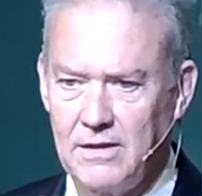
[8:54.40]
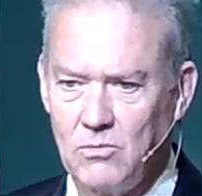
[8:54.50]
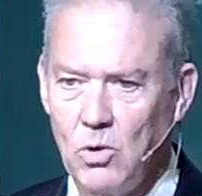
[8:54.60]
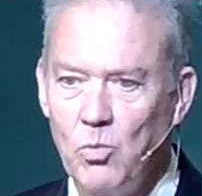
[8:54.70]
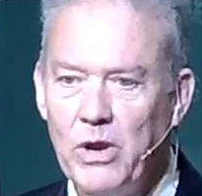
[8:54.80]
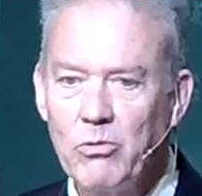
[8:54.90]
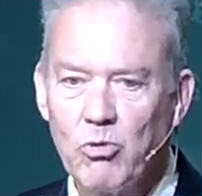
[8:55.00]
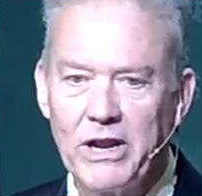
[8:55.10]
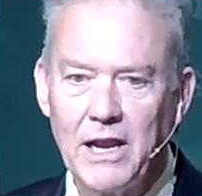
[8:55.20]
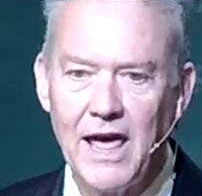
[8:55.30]
When we
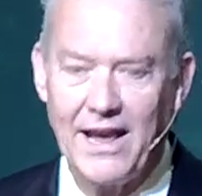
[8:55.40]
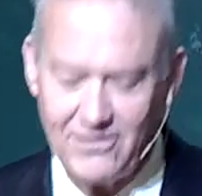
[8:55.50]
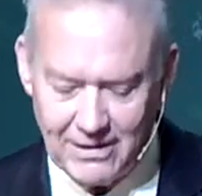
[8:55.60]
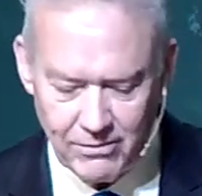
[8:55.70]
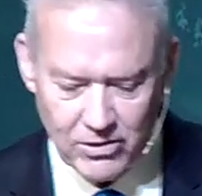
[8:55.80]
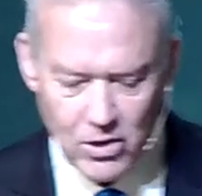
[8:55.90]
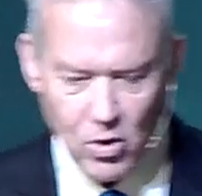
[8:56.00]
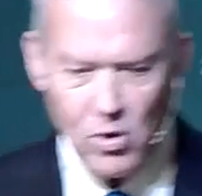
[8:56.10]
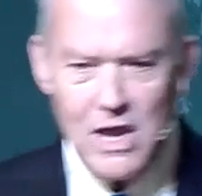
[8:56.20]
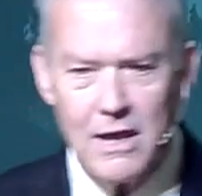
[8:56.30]
realize, even
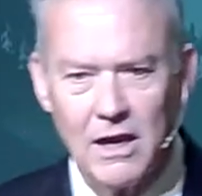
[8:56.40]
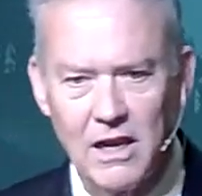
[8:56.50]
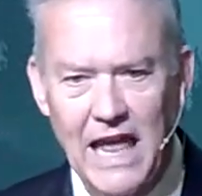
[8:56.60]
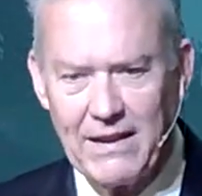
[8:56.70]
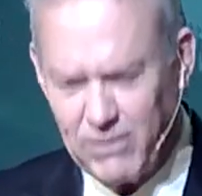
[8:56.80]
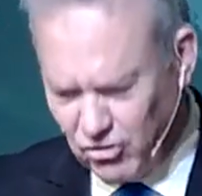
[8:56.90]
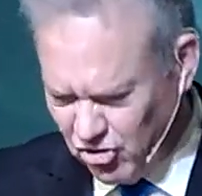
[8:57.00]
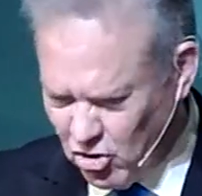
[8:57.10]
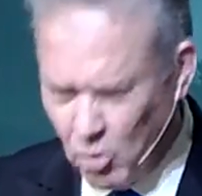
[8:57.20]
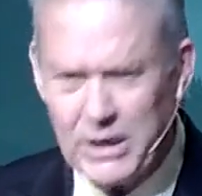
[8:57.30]
though life is
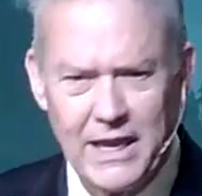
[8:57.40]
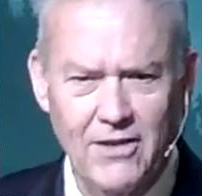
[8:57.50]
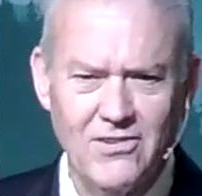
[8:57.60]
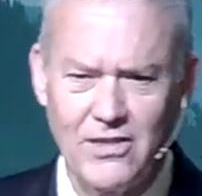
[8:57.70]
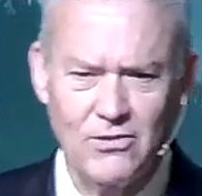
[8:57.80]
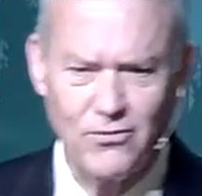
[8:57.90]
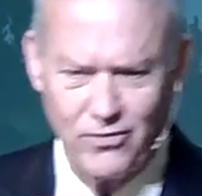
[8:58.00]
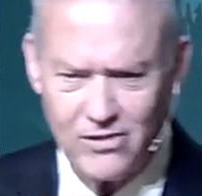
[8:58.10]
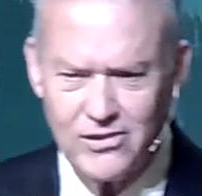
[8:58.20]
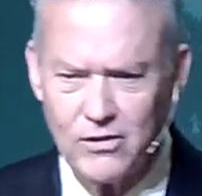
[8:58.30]
showing us this
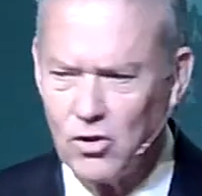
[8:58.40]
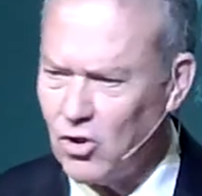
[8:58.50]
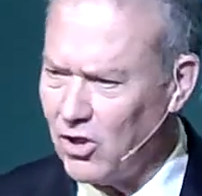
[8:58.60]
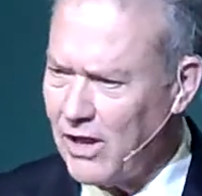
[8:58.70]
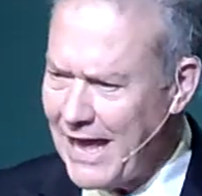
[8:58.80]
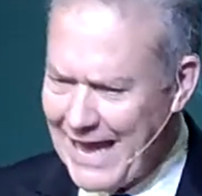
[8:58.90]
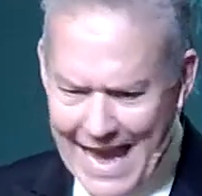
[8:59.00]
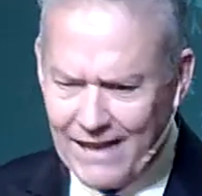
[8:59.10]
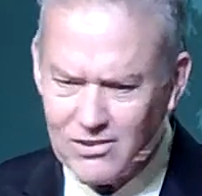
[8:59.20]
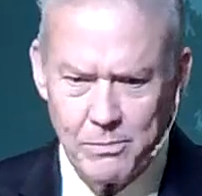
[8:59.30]
physical
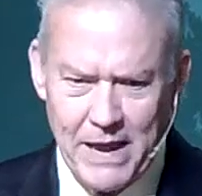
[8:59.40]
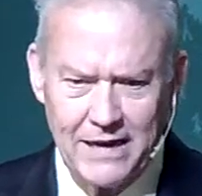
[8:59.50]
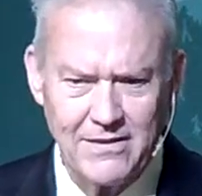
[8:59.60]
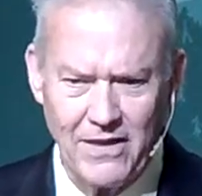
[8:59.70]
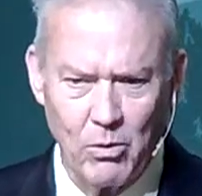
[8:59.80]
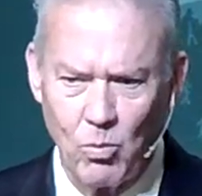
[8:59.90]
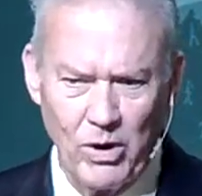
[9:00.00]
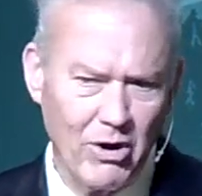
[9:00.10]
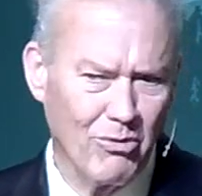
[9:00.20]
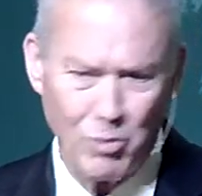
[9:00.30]
aspect that
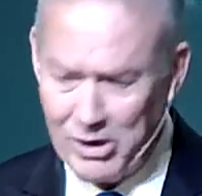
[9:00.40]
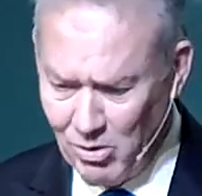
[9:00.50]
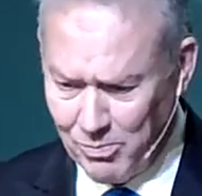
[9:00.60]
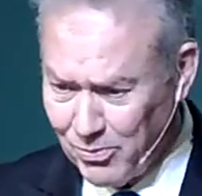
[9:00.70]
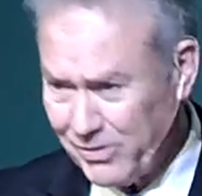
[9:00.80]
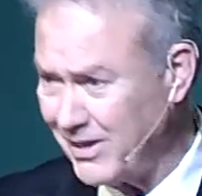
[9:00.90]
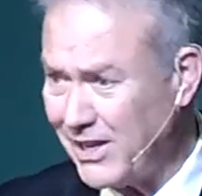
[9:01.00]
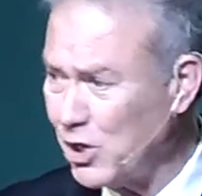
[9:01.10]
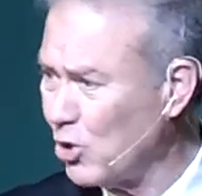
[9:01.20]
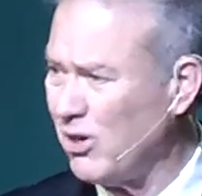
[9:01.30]
we don't
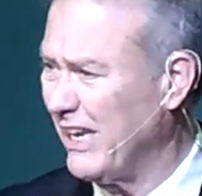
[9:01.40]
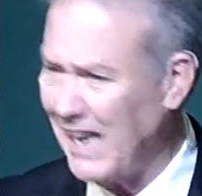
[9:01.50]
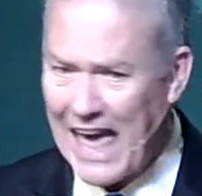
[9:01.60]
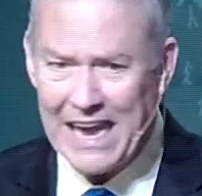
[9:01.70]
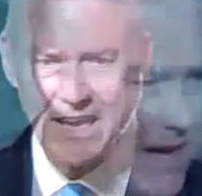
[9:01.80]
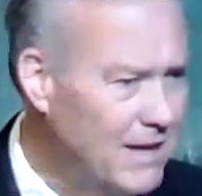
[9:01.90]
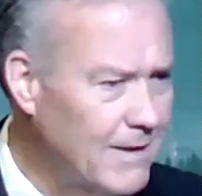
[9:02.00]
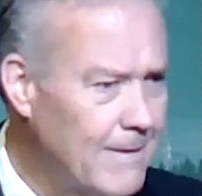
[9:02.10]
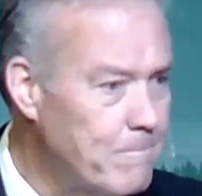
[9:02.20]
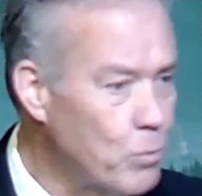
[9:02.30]
particularly like,
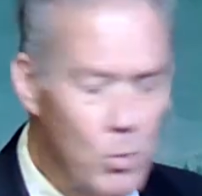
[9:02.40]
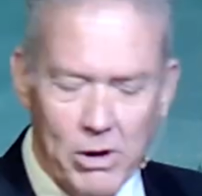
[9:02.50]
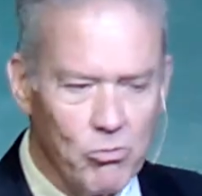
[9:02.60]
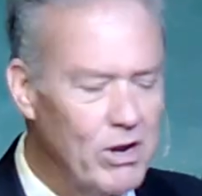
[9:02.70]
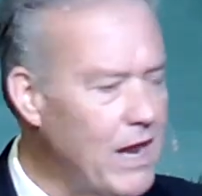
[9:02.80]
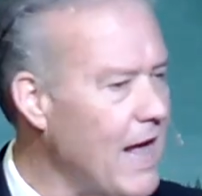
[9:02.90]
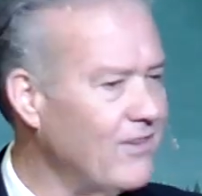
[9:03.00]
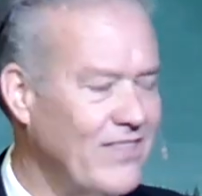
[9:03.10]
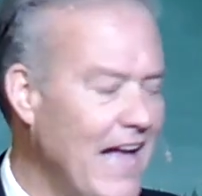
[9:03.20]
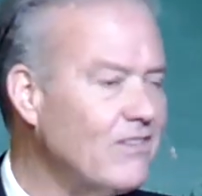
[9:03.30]
when we realize
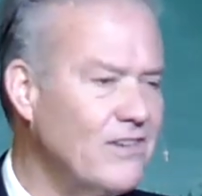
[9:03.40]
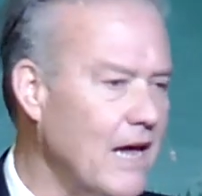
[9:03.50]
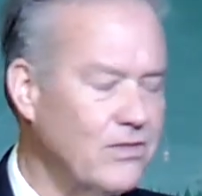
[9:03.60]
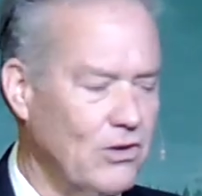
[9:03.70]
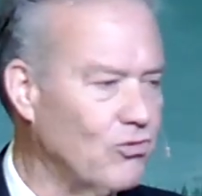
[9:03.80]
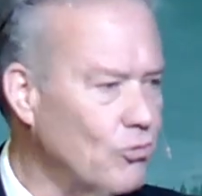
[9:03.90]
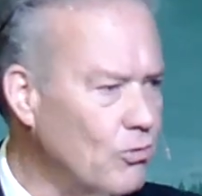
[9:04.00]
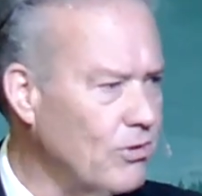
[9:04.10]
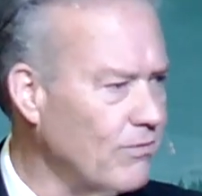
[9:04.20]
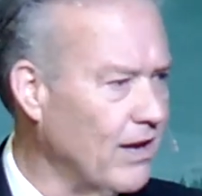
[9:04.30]
that's not the
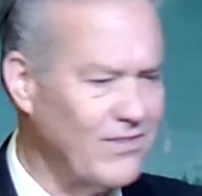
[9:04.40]
truth of us,